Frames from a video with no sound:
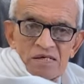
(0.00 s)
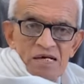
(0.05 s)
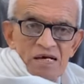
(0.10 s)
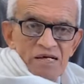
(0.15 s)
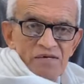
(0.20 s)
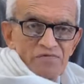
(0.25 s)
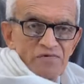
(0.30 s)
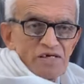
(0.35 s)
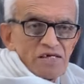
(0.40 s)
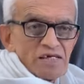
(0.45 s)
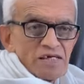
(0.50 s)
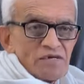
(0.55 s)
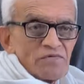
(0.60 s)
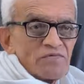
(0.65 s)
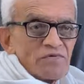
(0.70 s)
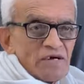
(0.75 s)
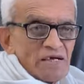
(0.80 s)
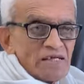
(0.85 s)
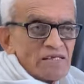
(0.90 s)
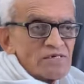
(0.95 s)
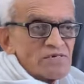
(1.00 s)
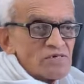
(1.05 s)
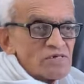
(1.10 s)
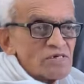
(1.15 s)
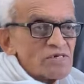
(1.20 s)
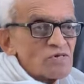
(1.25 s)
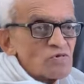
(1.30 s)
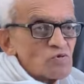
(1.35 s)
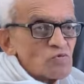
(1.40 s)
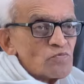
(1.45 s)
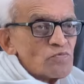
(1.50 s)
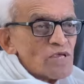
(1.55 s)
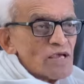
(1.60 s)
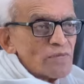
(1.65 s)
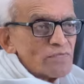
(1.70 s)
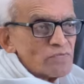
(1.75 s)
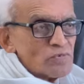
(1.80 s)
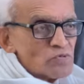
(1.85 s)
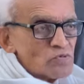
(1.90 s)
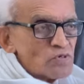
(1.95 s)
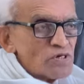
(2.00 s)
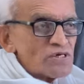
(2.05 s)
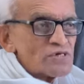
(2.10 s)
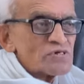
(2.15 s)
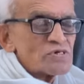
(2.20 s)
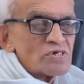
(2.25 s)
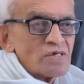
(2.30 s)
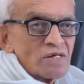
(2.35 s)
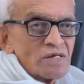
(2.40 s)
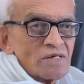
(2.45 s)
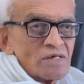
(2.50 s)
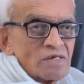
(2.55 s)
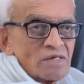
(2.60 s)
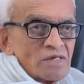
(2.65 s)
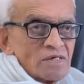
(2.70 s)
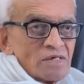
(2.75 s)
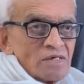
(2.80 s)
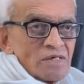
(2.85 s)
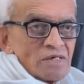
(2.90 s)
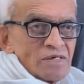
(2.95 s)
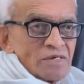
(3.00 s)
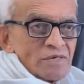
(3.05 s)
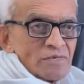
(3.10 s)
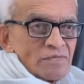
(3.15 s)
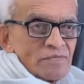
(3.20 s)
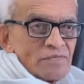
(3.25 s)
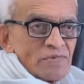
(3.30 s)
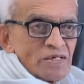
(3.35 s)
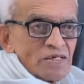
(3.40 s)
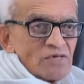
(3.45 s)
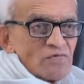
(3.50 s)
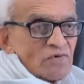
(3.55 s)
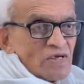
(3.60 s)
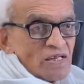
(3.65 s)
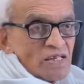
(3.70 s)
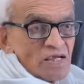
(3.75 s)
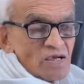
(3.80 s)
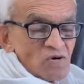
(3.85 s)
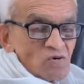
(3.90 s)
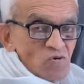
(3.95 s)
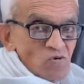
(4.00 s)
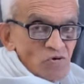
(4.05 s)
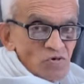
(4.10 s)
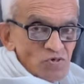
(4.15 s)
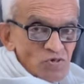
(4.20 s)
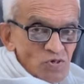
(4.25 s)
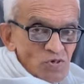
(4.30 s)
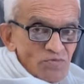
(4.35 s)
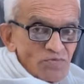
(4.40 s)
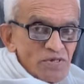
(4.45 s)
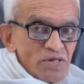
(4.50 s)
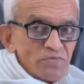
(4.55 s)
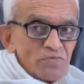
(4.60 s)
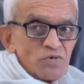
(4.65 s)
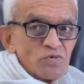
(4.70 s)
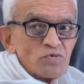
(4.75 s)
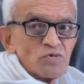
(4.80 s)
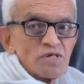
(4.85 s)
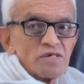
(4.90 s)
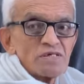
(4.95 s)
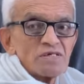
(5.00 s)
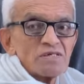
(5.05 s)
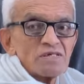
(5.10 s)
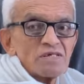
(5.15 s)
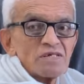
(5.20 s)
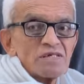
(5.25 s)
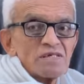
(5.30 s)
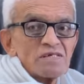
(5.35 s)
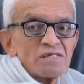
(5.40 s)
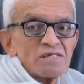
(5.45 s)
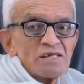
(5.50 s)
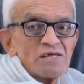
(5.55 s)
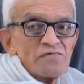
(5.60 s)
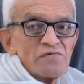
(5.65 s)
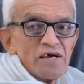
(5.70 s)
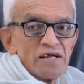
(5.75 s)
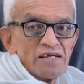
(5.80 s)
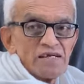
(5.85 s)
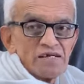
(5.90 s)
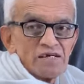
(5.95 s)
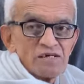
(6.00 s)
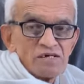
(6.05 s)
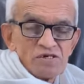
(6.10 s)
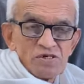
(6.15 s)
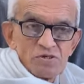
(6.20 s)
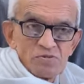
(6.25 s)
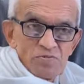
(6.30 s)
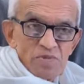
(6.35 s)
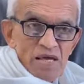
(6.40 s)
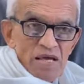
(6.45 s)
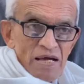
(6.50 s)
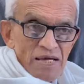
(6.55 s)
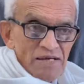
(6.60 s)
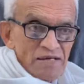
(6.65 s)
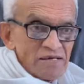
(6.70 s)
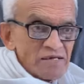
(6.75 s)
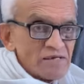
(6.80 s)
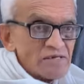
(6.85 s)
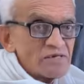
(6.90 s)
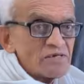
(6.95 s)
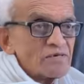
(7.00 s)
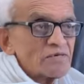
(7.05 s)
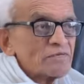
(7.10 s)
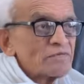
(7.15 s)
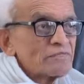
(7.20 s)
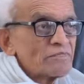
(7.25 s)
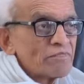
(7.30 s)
Darwin defines it to be a mutation, but the very cause of the mutation is divine touch behind it.